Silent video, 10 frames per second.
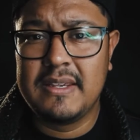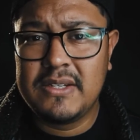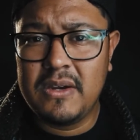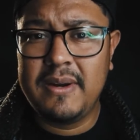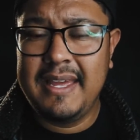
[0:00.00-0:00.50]
the
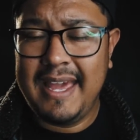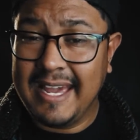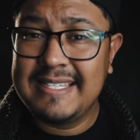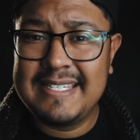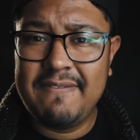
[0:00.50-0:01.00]
Sony
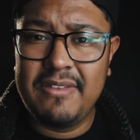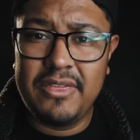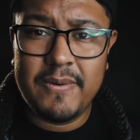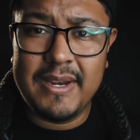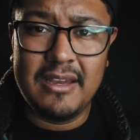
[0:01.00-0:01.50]
a7
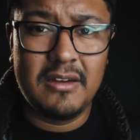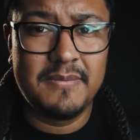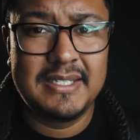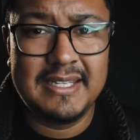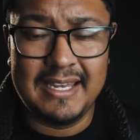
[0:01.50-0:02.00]
III
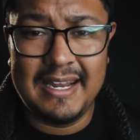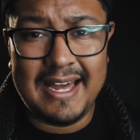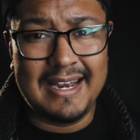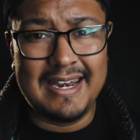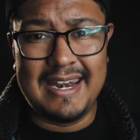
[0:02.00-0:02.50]
comes in
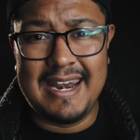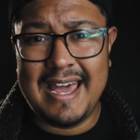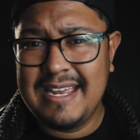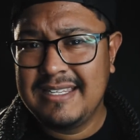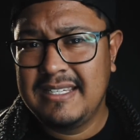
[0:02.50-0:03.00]
at
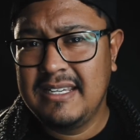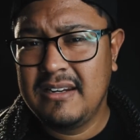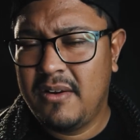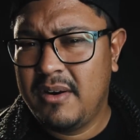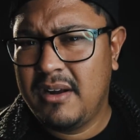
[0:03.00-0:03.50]

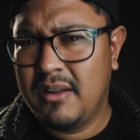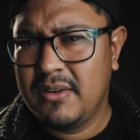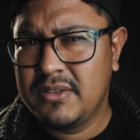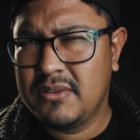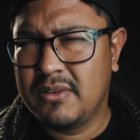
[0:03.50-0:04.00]
$1,900
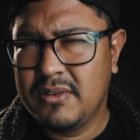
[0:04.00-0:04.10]
or $2,000,